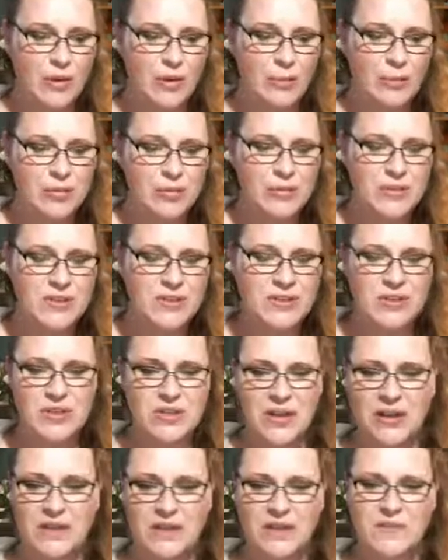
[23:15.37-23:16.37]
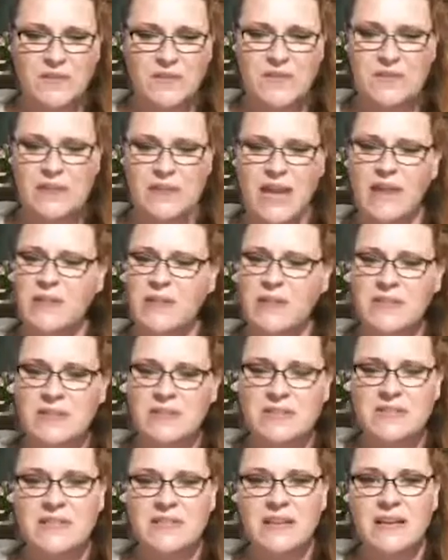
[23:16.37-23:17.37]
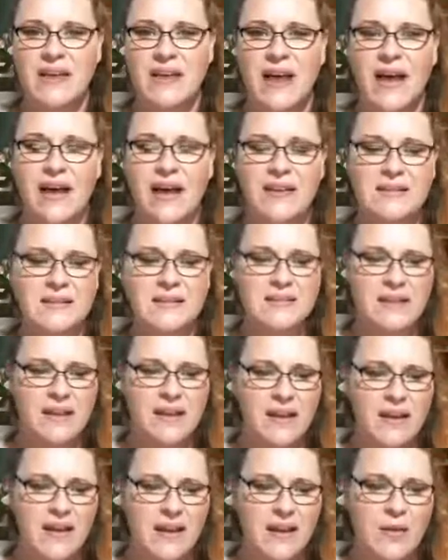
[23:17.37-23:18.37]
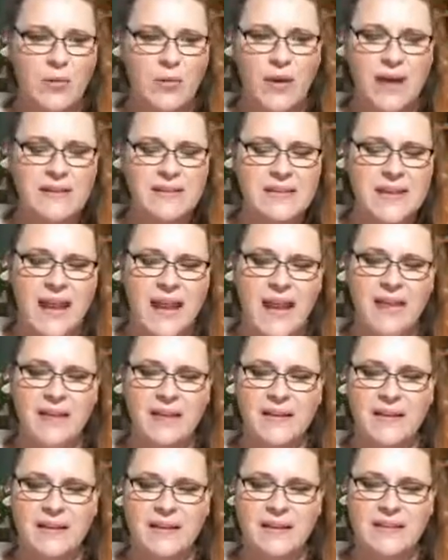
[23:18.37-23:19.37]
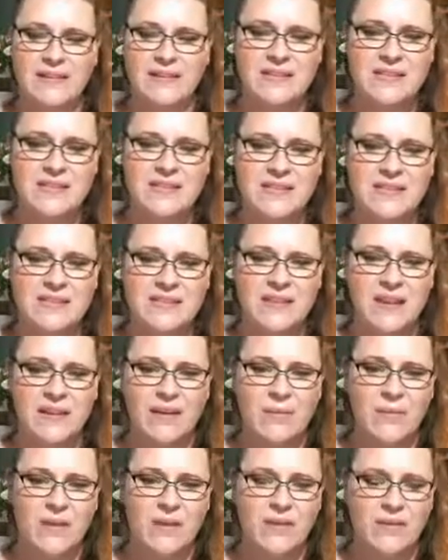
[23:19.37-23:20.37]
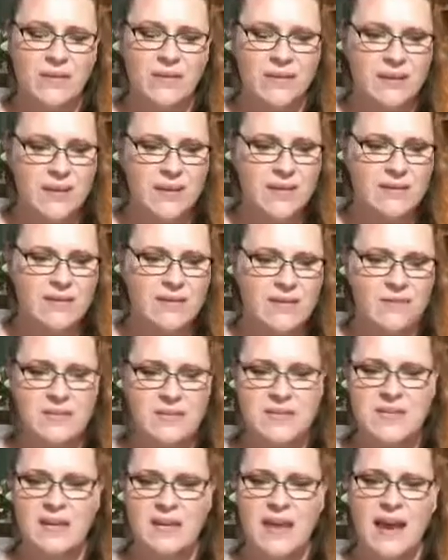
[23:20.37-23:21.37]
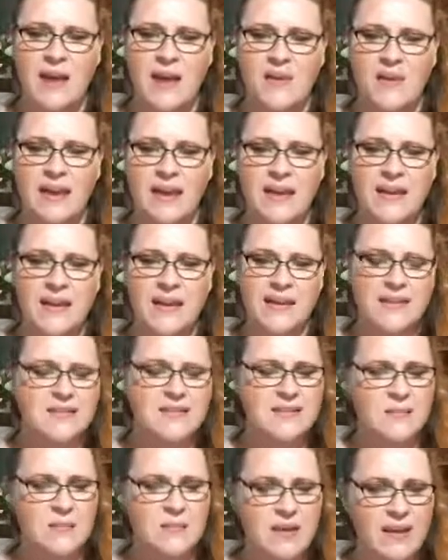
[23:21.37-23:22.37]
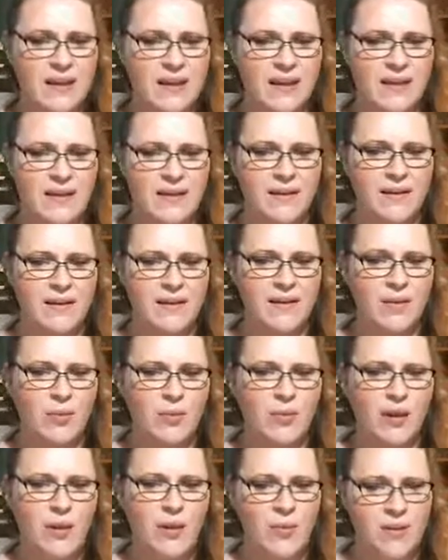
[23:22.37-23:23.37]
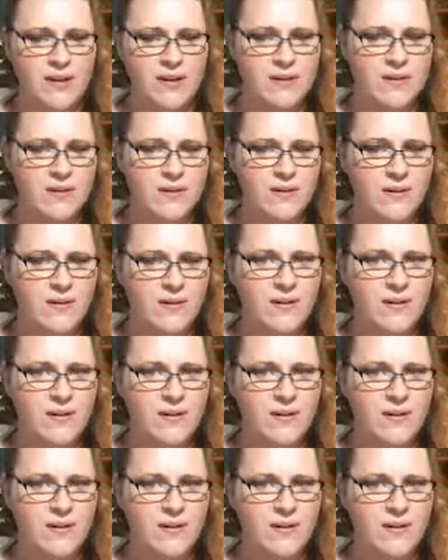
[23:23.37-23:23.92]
brutish kind of intelligence that he has and practicality, and he's just like, well, I don't see how A connects to B, but I want it to.